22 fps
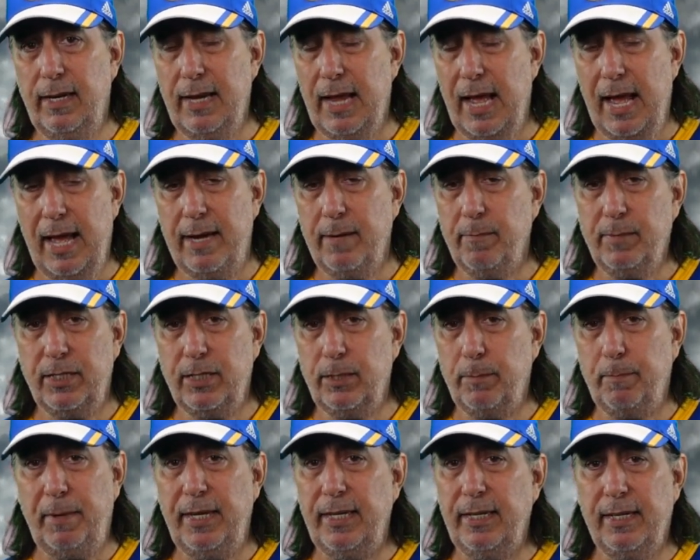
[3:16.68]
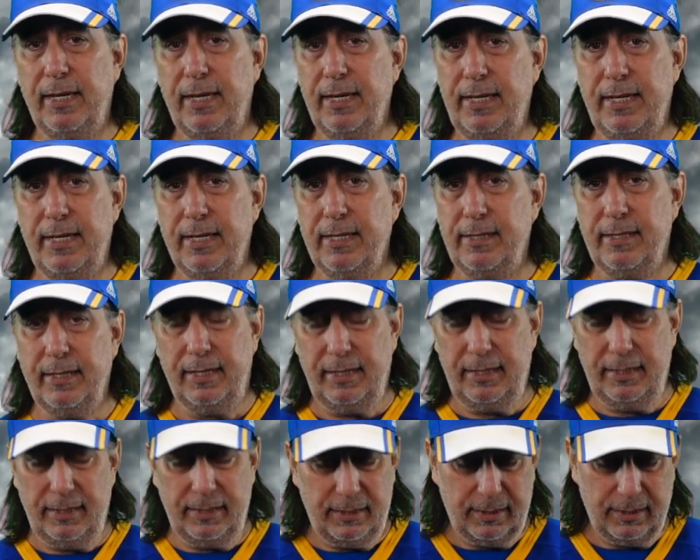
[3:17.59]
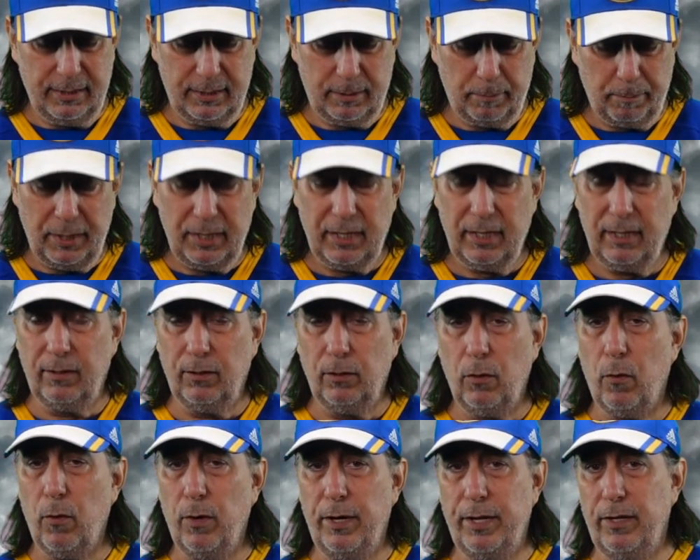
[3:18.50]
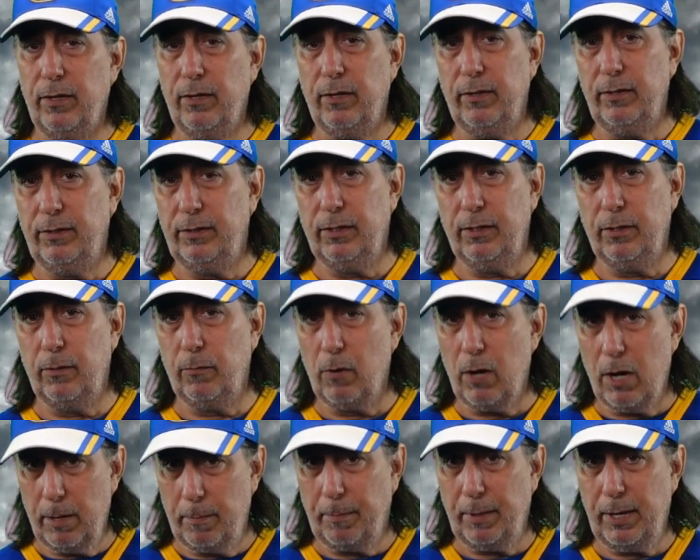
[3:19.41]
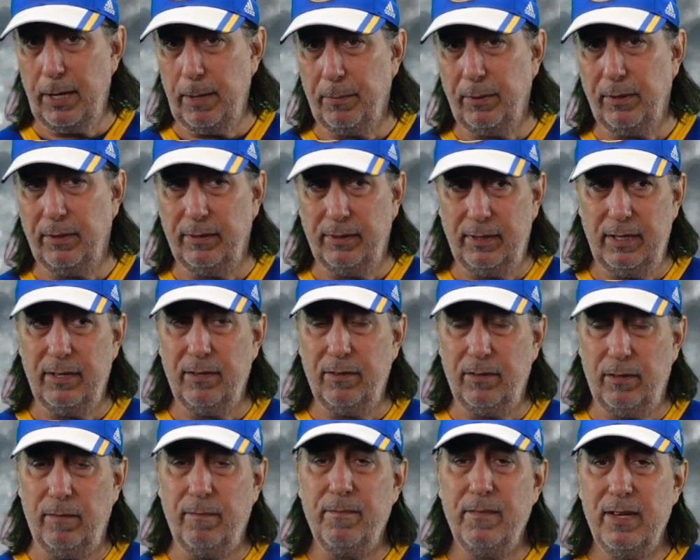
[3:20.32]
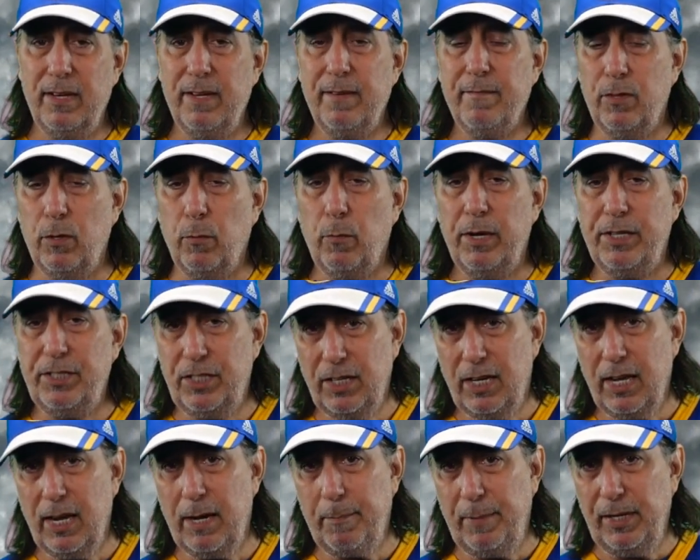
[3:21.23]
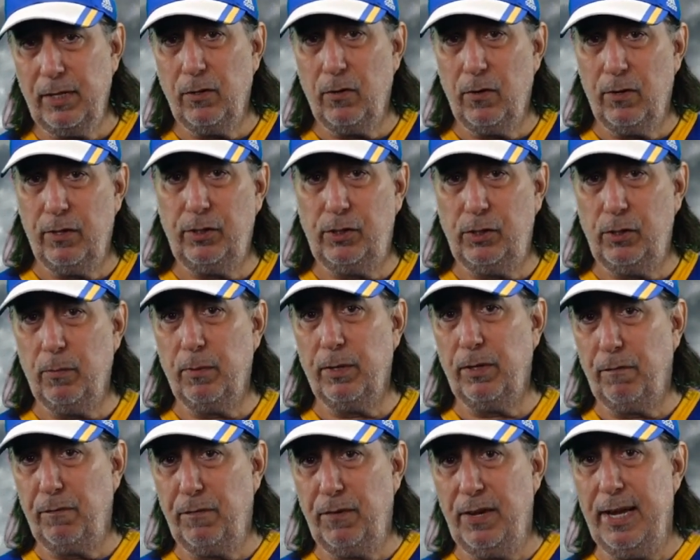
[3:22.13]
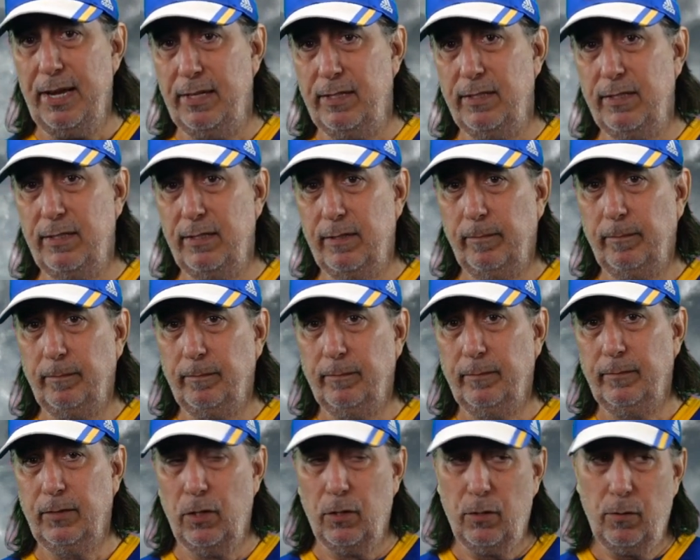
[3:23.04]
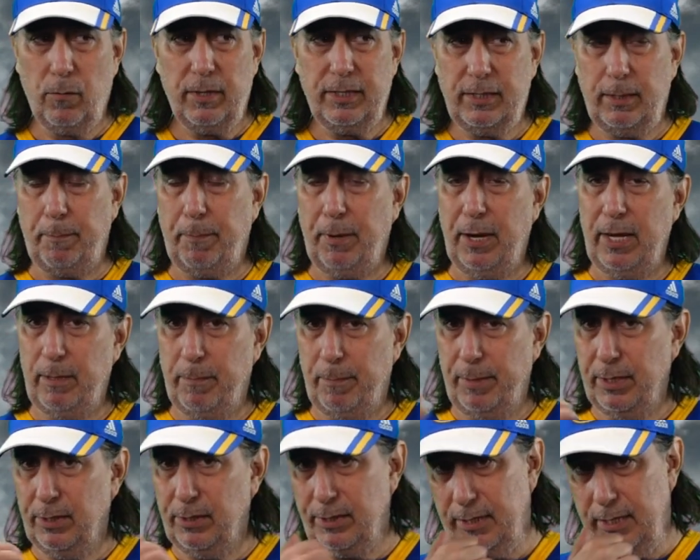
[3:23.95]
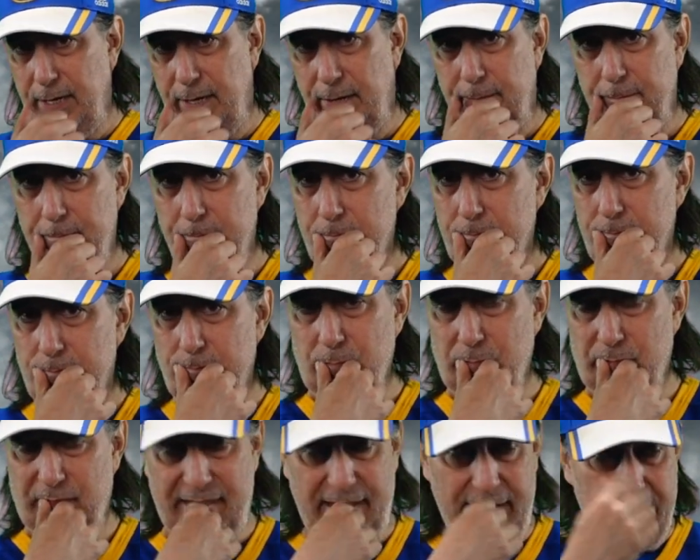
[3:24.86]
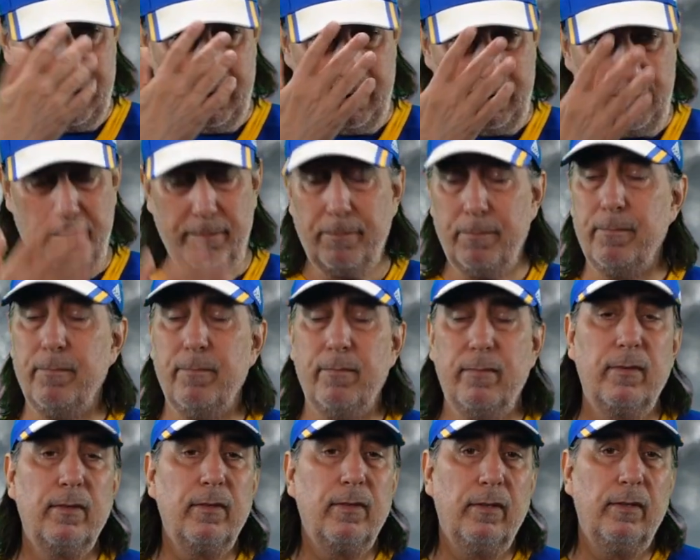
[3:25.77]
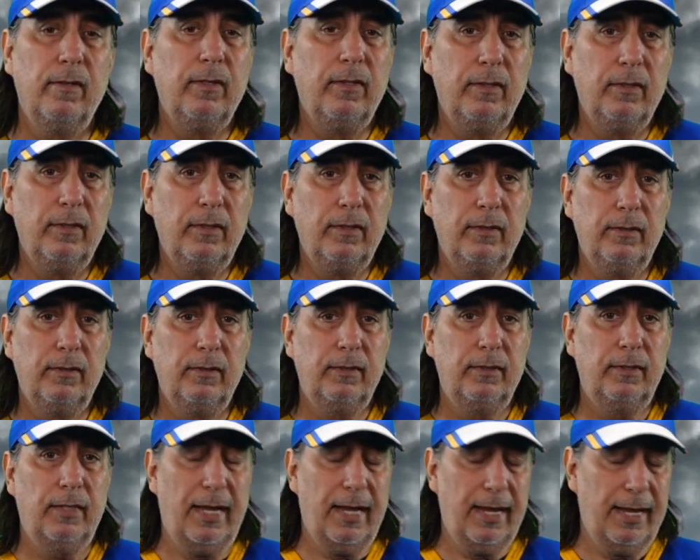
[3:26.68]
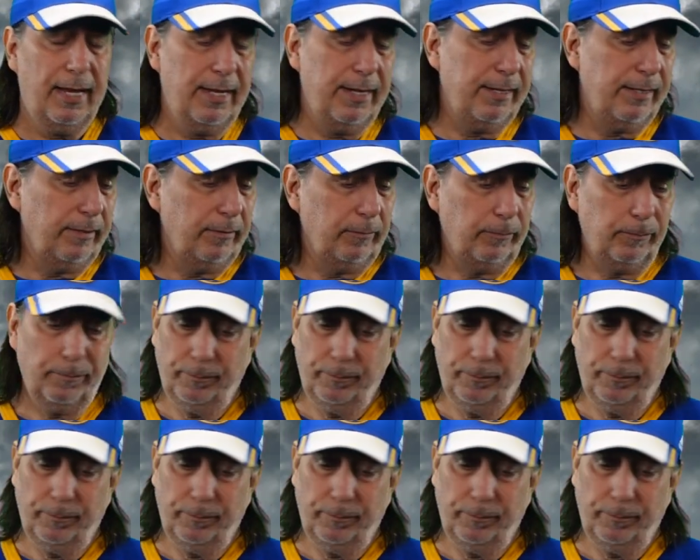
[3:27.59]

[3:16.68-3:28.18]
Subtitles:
Adams is being an idiot and he's just being loyal to the wrong people. You know, the ones you got to be loyal to are the fans. They're the ones that pay the bills there. They are. And